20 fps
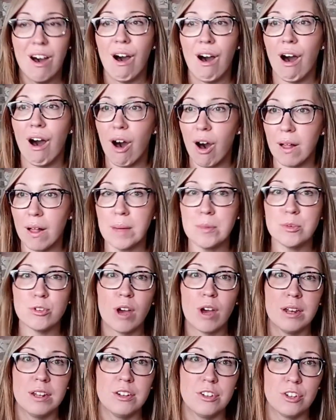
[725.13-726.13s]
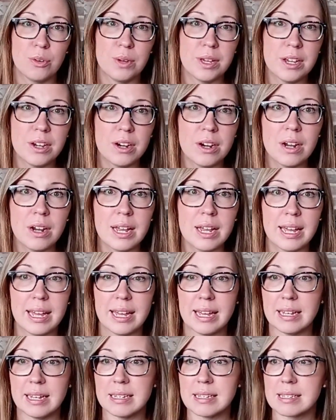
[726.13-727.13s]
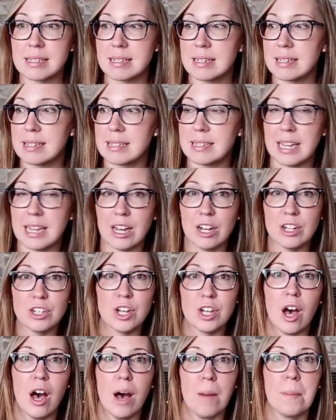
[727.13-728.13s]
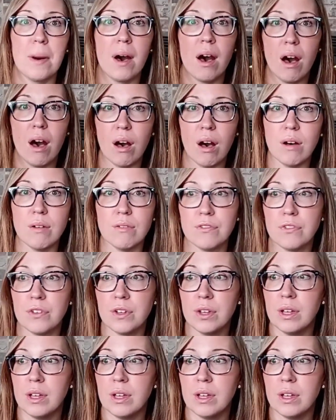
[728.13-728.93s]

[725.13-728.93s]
All I'm trying to do here is stay on top of